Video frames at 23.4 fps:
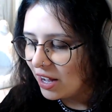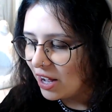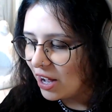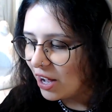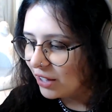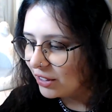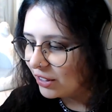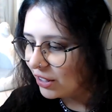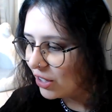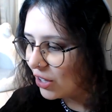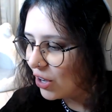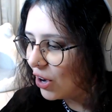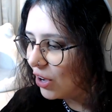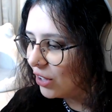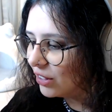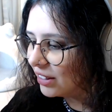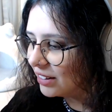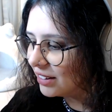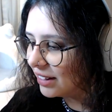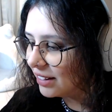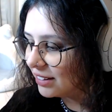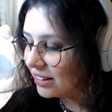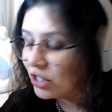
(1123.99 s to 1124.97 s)
how do you call
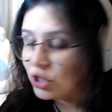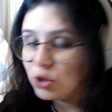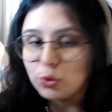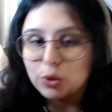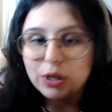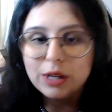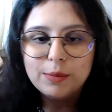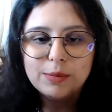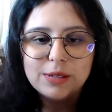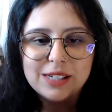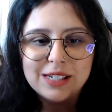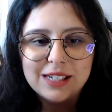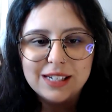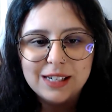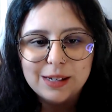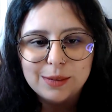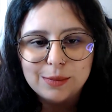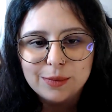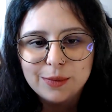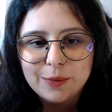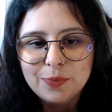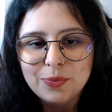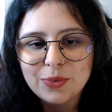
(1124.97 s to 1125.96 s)
it, like the dream
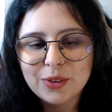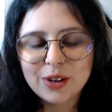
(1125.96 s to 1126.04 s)
team.